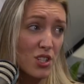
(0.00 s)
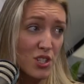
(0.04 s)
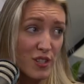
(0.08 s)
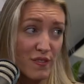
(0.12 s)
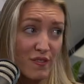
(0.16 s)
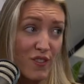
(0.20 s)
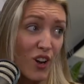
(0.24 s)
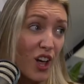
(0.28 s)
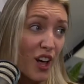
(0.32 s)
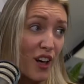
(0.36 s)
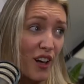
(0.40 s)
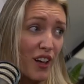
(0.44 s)
a
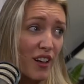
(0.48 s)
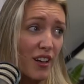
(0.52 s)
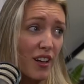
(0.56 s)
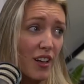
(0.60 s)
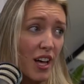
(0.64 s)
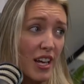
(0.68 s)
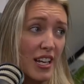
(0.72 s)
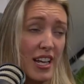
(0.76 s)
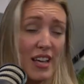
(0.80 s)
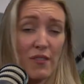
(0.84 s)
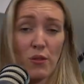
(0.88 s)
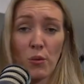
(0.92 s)
flirt. I
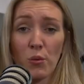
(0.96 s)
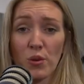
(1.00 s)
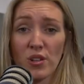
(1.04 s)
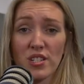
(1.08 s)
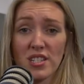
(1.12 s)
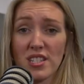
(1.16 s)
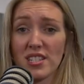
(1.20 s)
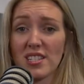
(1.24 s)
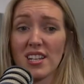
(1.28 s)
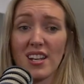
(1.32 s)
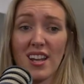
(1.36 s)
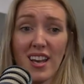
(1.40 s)
never
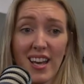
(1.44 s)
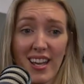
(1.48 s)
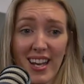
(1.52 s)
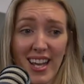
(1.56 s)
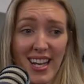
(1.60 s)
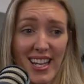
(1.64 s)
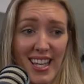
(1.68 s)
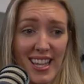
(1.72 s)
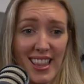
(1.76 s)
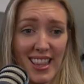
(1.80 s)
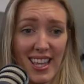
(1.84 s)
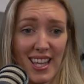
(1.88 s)
wanted to learn
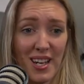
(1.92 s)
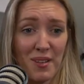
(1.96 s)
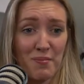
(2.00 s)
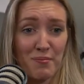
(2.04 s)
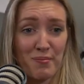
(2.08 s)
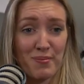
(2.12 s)
anything.